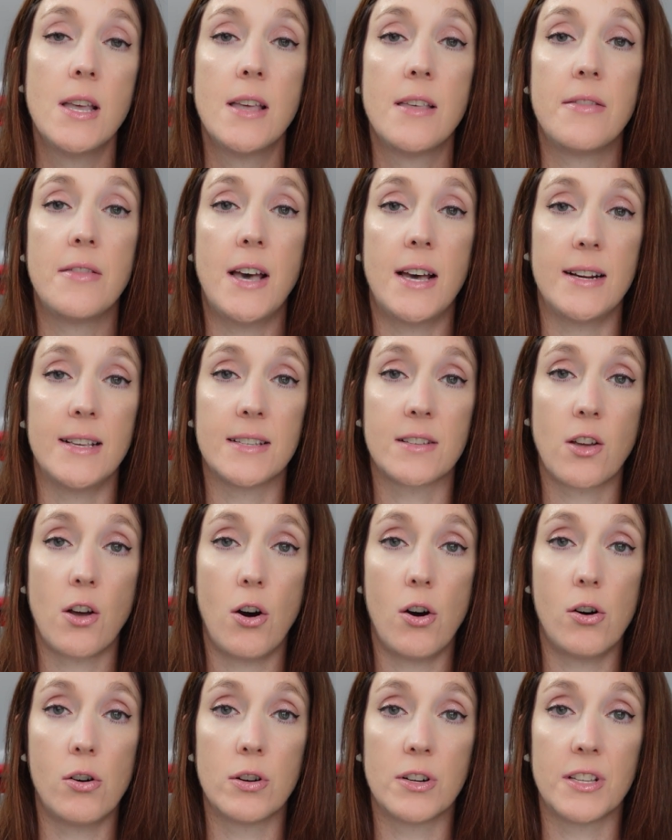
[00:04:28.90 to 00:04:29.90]
that is
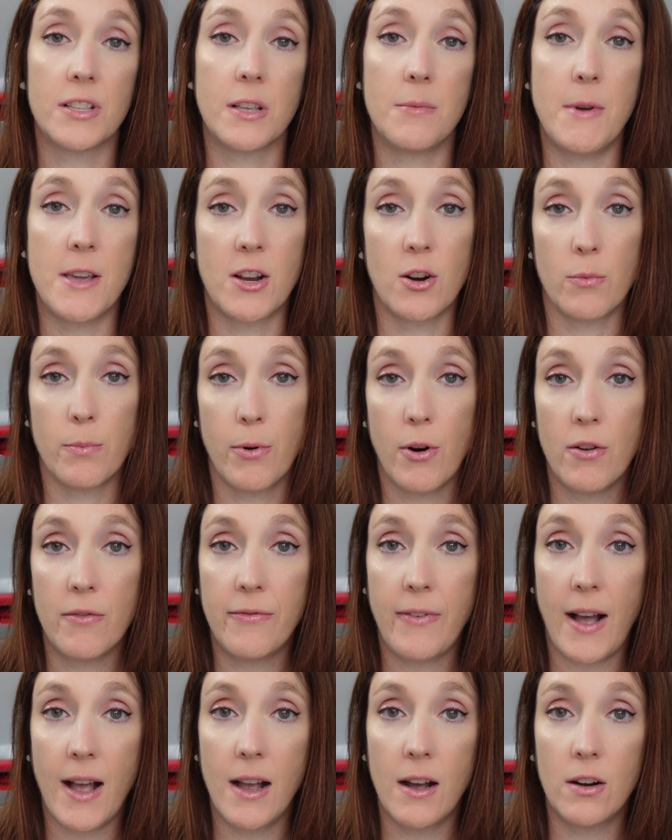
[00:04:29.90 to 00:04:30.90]
called the maker
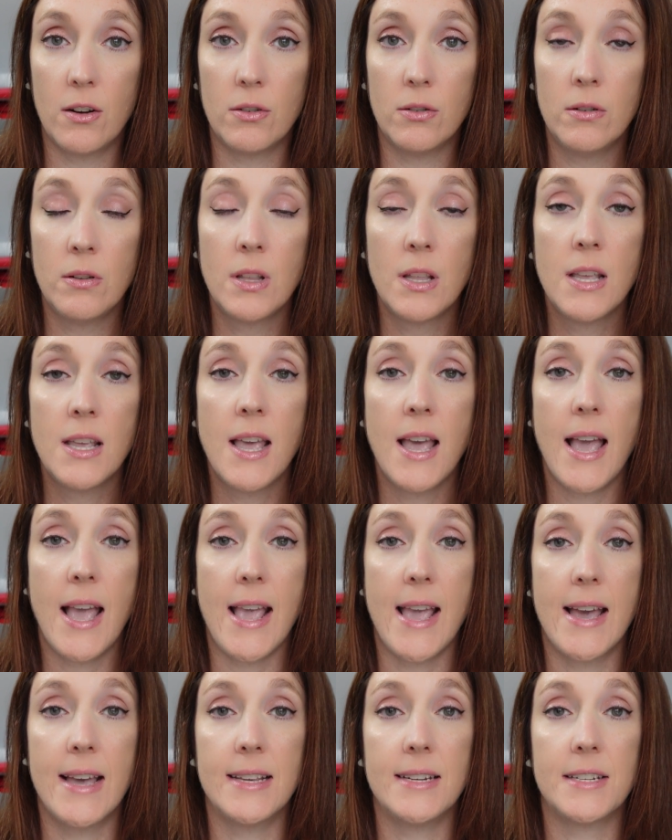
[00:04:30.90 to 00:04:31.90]
profile.
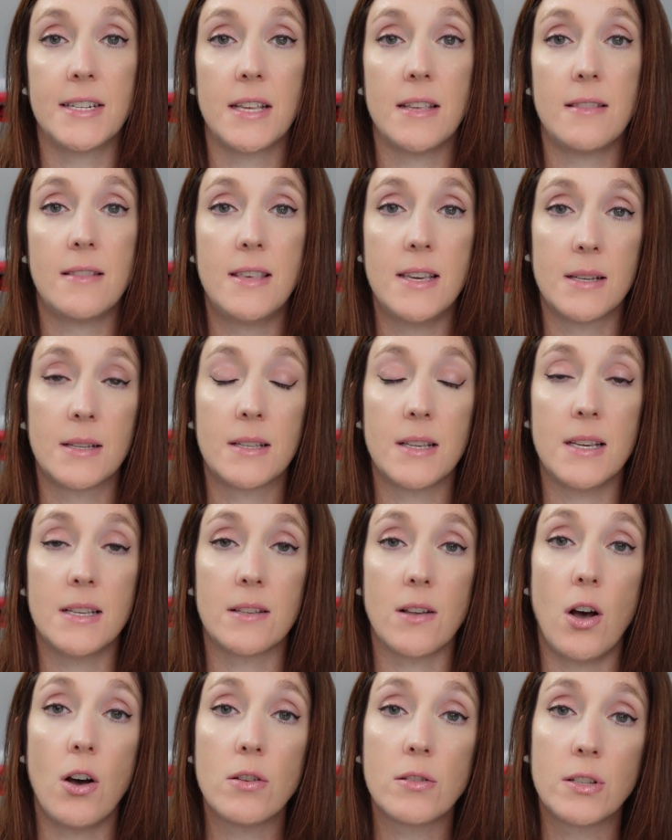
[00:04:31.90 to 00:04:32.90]
And this
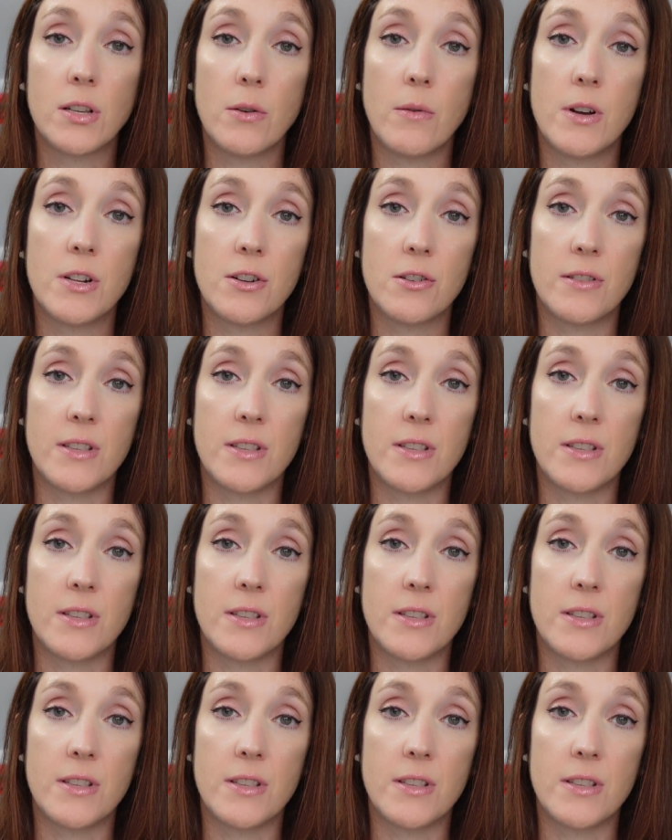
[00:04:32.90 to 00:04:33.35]
is also under